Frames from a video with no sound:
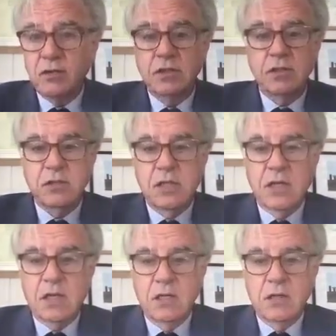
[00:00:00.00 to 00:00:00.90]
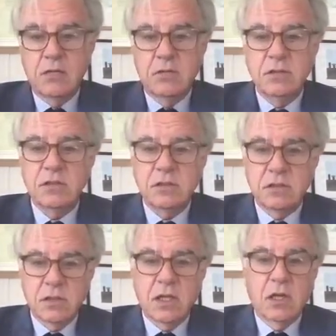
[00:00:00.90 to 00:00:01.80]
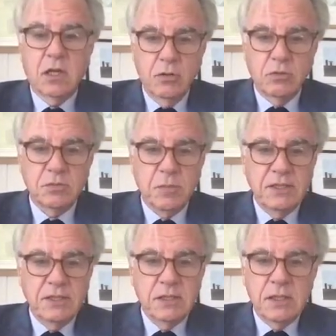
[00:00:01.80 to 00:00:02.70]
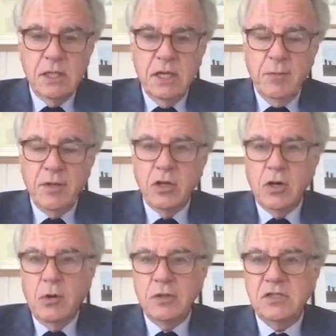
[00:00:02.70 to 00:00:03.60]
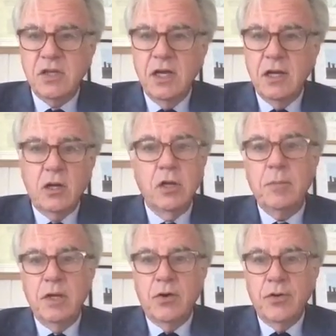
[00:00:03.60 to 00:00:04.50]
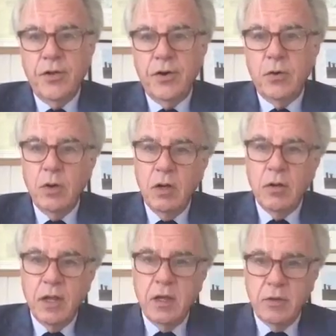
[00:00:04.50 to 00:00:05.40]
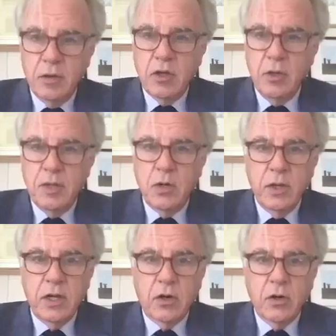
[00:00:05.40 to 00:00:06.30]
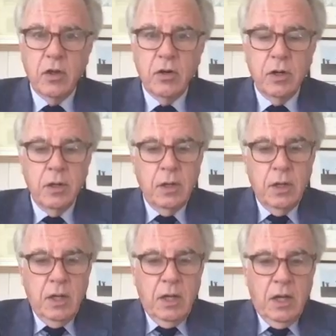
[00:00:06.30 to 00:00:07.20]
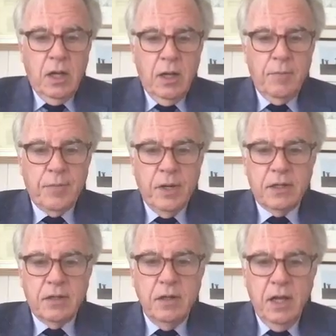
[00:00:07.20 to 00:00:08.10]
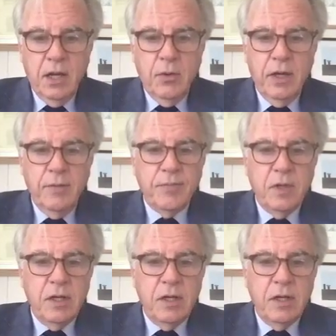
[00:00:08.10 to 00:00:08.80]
So this is like a good response. I mean, you can always say it could have been earlier. Well, okay, it could have been a week earlier. But anyway,